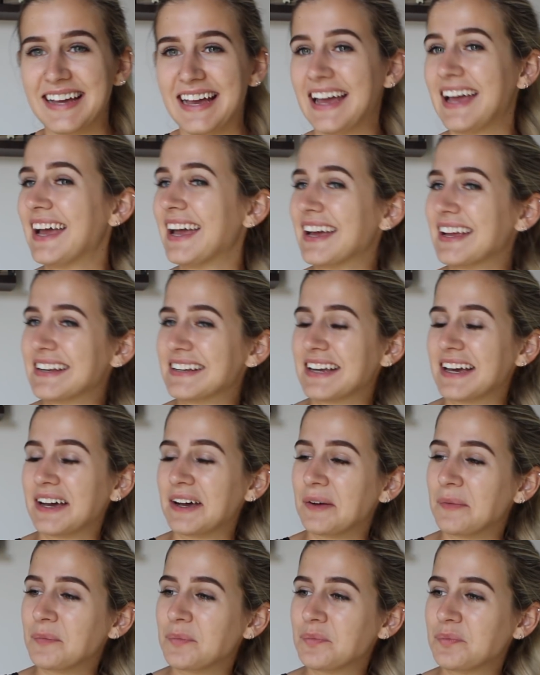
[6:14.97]
And
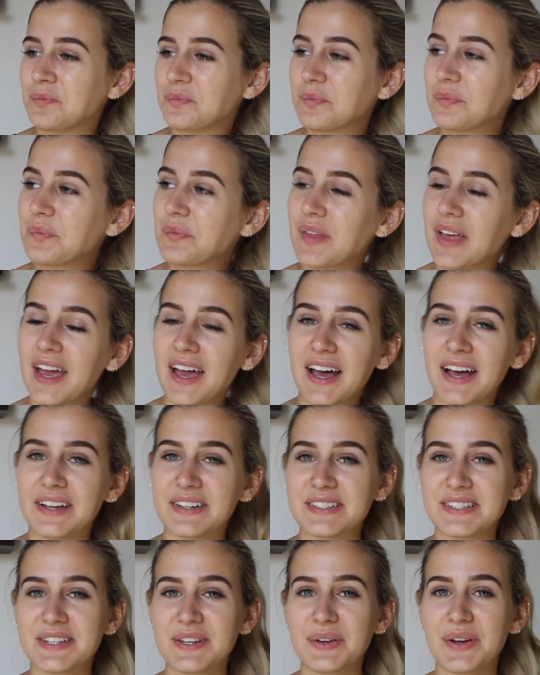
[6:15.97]
um,
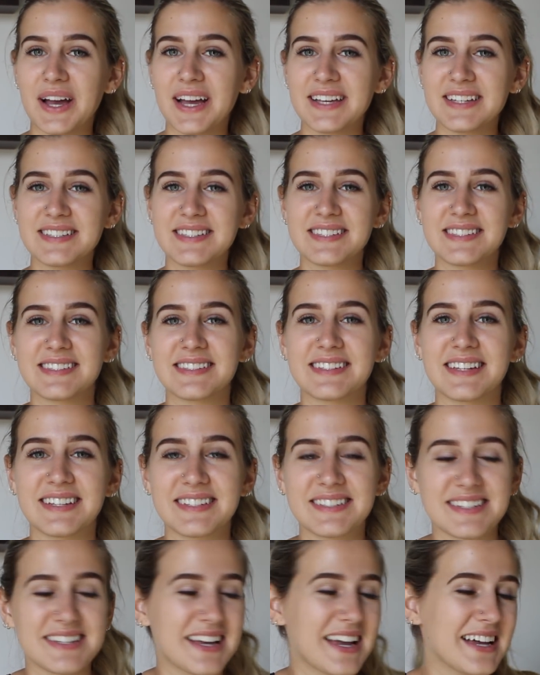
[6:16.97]
I'll see you guys. I'll
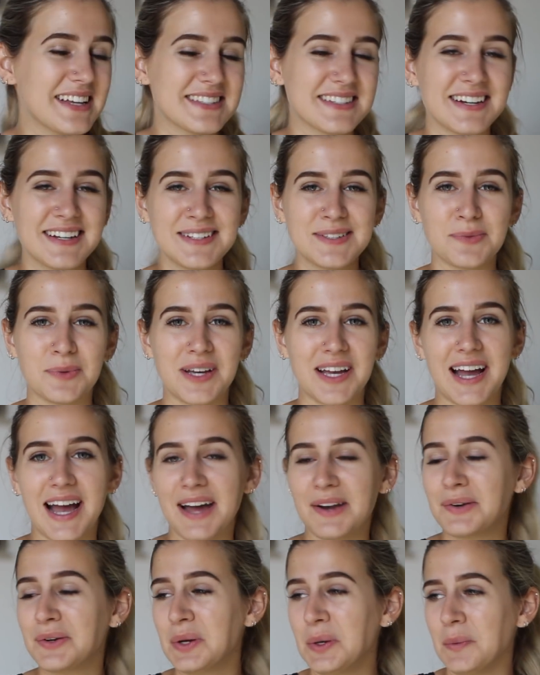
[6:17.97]
see you guys next week.
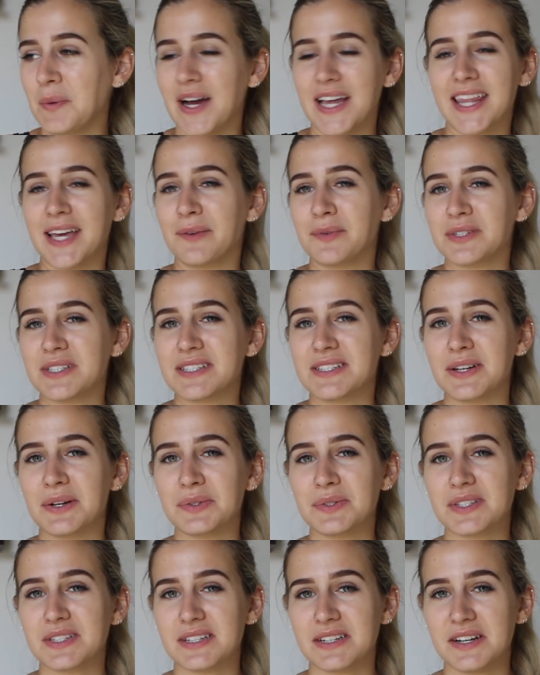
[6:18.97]
I don't know why that was so
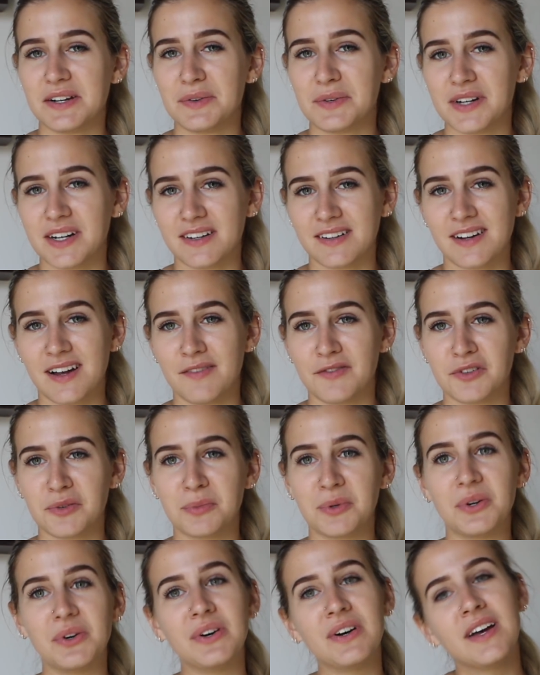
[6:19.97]
slow and
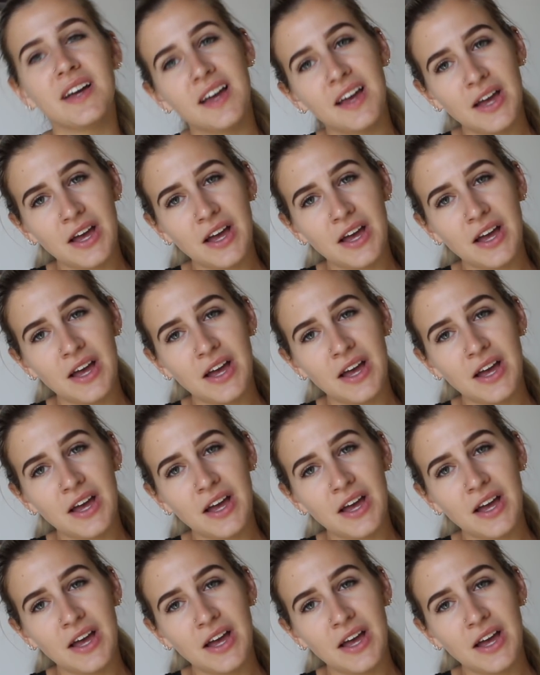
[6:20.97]
uncomfortable.